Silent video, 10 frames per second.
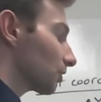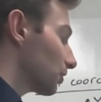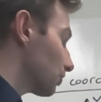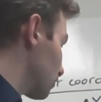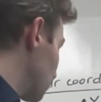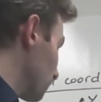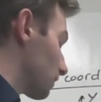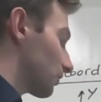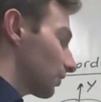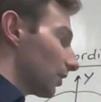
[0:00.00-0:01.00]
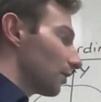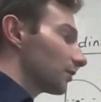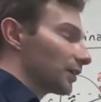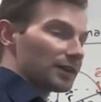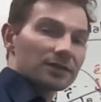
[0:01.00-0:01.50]
going to do it
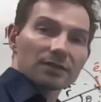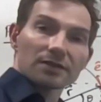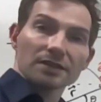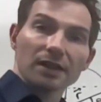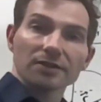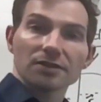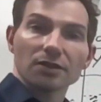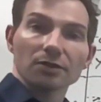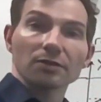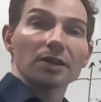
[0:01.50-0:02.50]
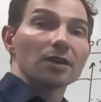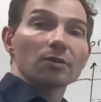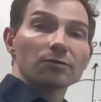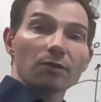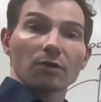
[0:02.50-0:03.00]
on that side, so
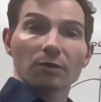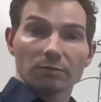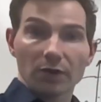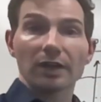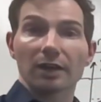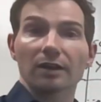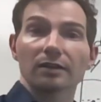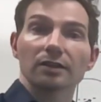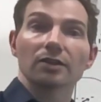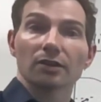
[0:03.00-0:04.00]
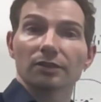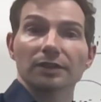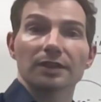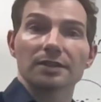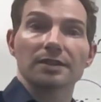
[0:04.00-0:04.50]
for polar
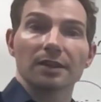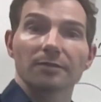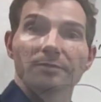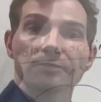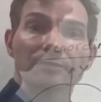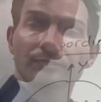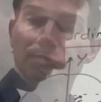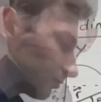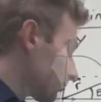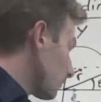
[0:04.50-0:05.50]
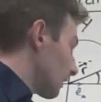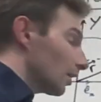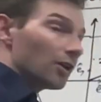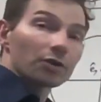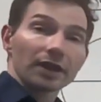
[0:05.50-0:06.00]
coordinates now.
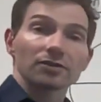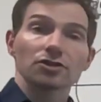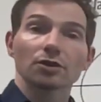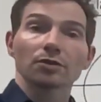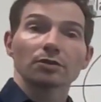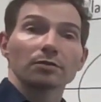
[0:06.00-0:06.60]
Okay, so